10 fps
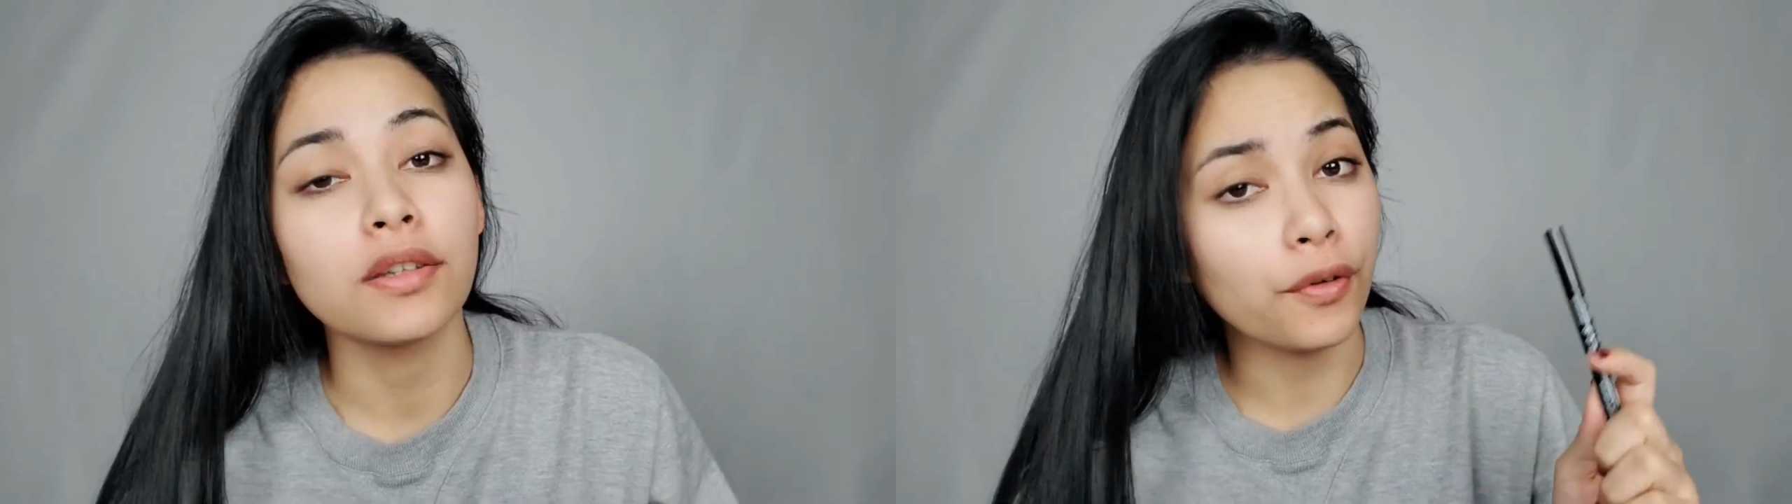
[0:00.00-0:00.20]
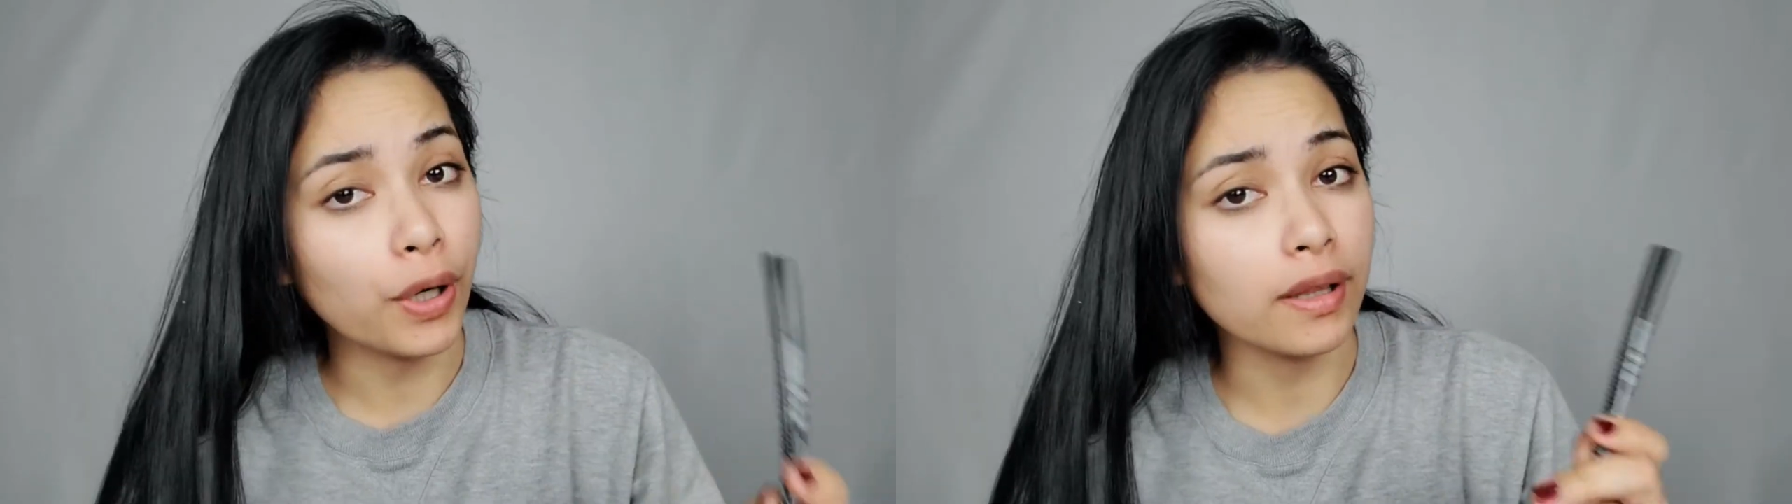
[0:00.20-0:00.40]

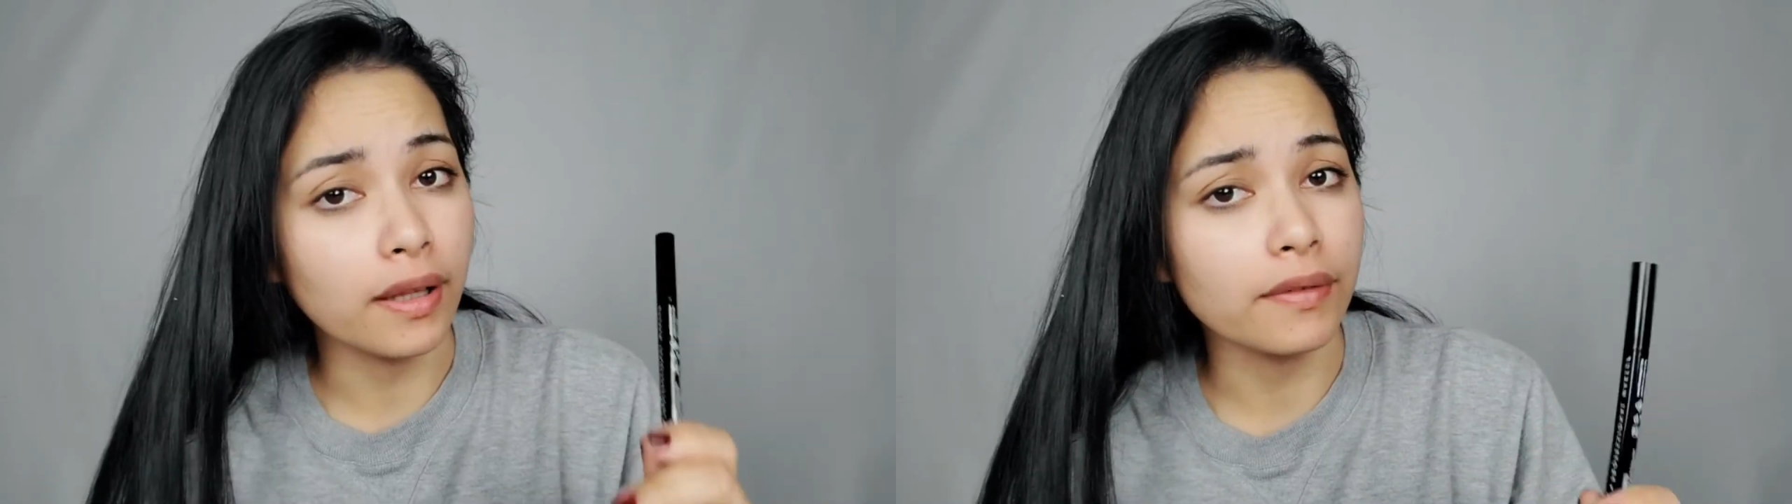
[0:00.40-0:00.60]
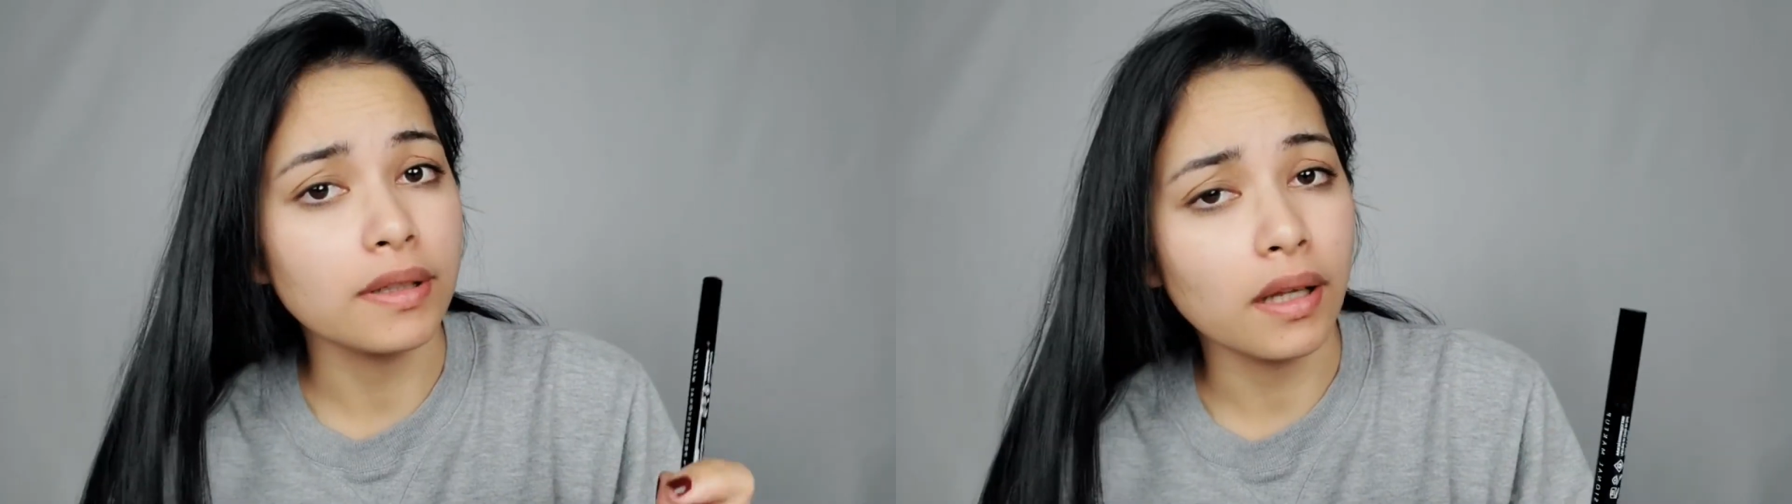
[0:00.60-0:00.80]
for
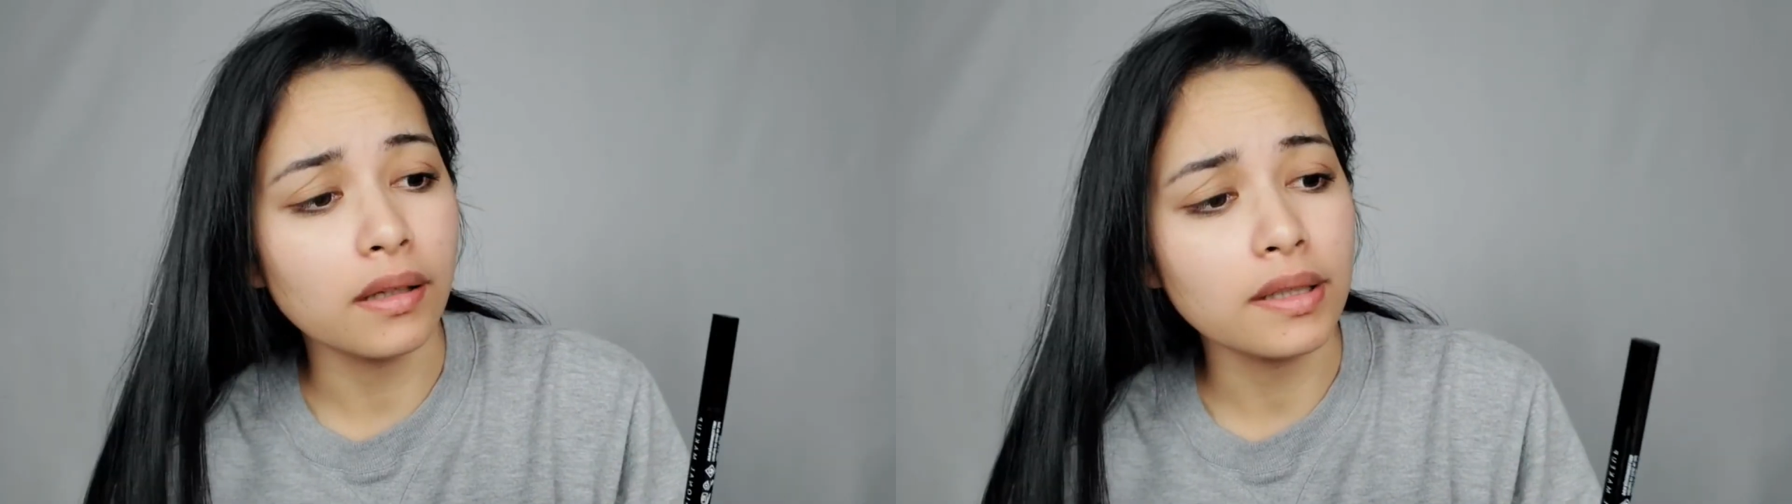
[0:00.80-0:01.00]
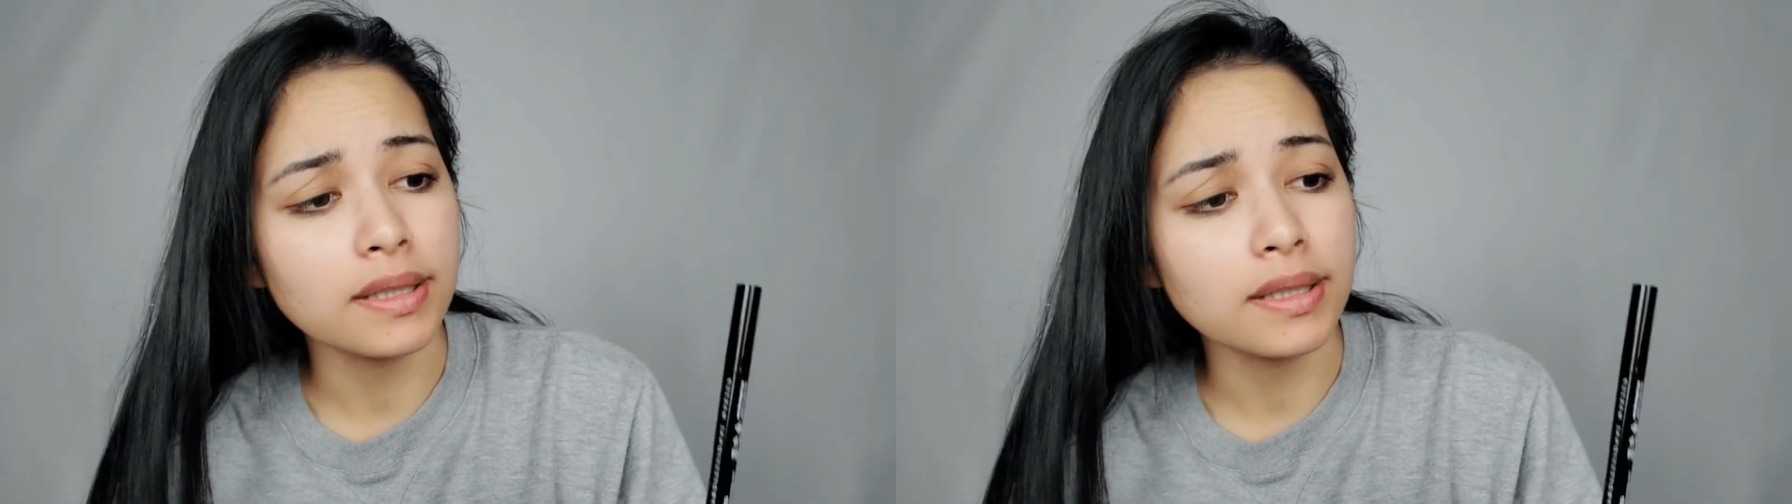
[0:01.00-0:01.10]
$11,